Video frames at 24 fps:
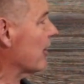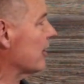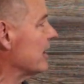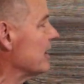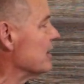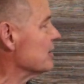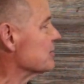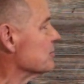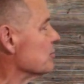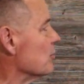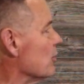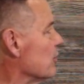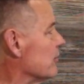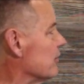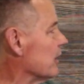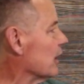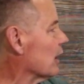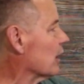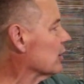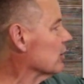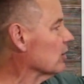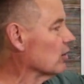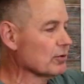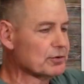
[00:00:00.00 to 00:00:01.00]
he's moving
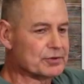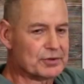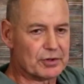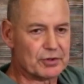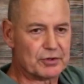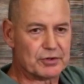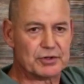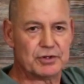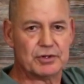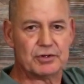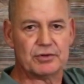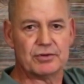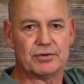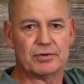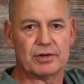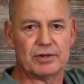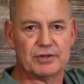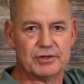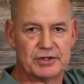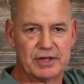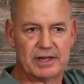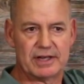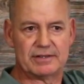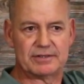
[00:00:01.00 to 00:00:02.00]
closer to
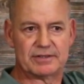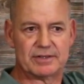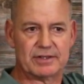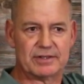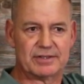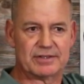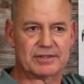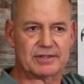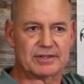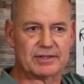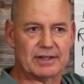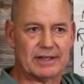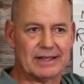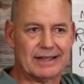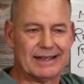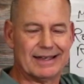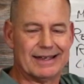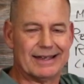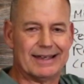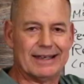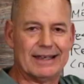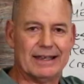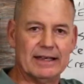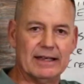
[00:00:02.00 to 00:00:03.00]
Jesus
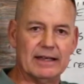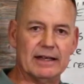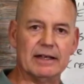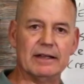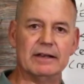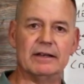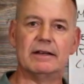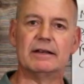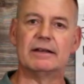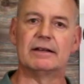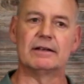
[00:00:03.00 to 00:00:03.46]
in